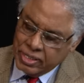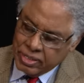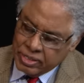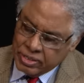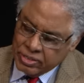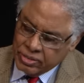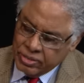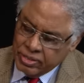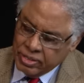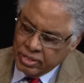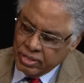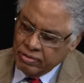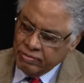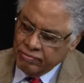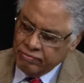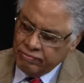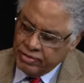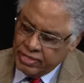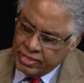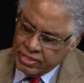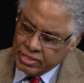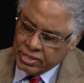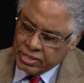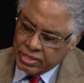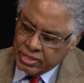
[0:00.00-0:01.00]
eternal
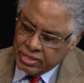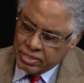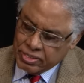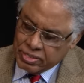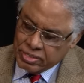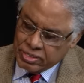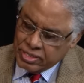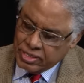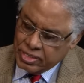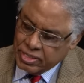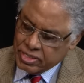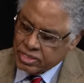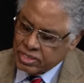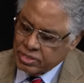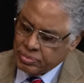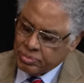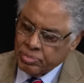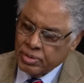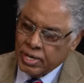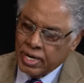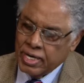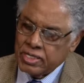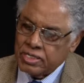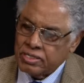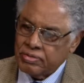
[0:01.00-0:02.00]
vigilance is the
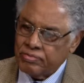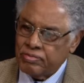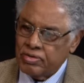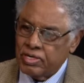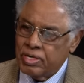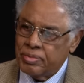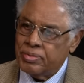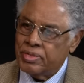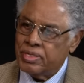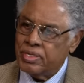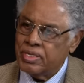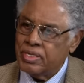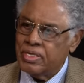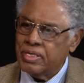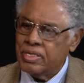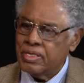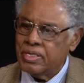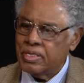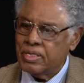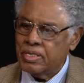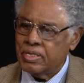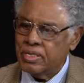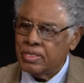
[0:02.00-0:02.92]
price of liberty.